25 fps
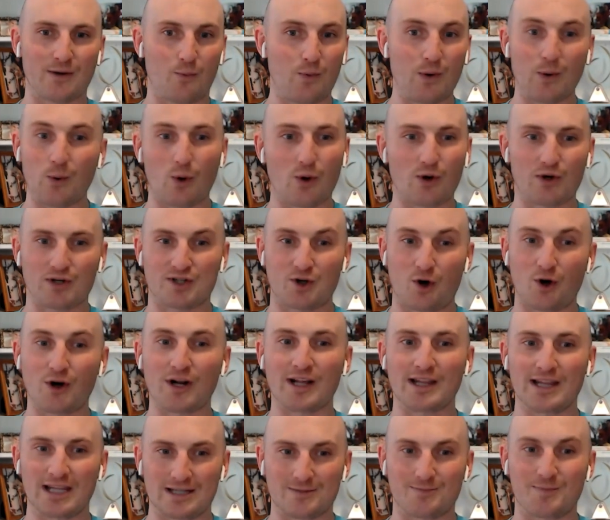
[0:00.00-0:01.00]
And we weren't
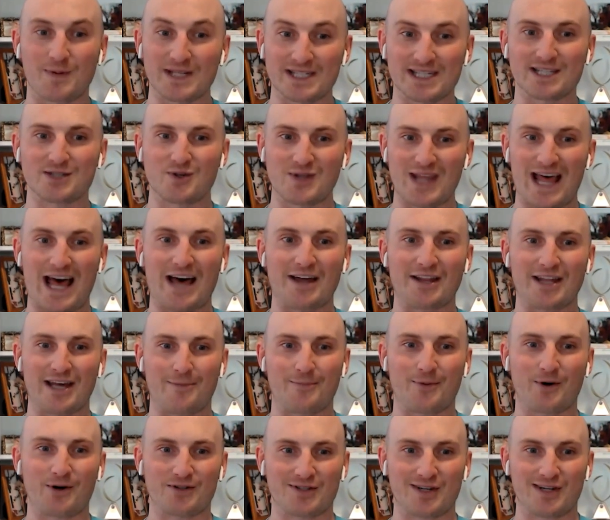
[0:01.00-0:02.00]
starting this business without
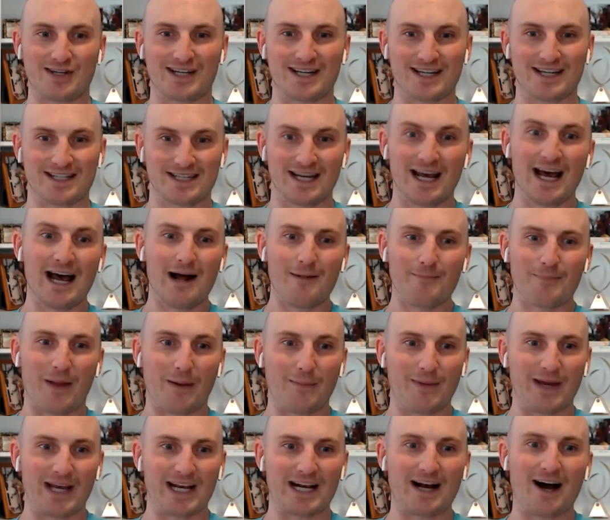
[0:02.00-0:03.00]
that person, because I
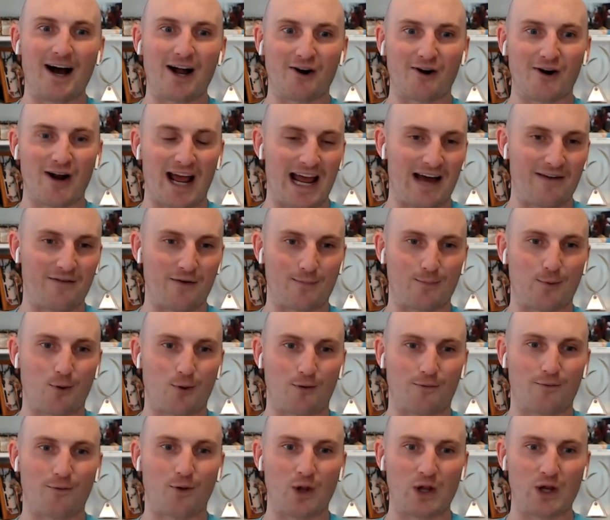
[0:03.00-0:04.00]
mean, Connor and I have a
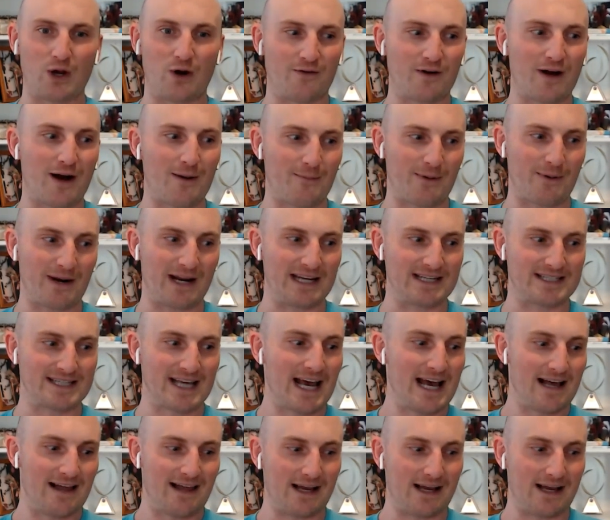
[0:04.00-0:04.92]
portfolio of companies.